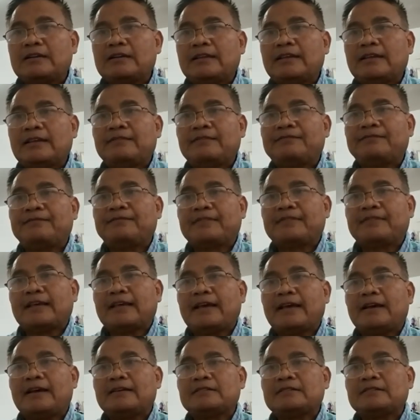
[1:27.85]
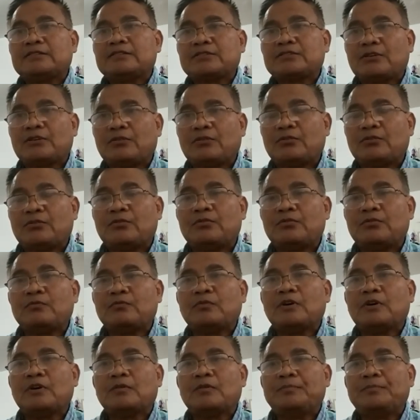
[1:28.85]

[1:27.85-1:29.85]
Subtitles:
if that so will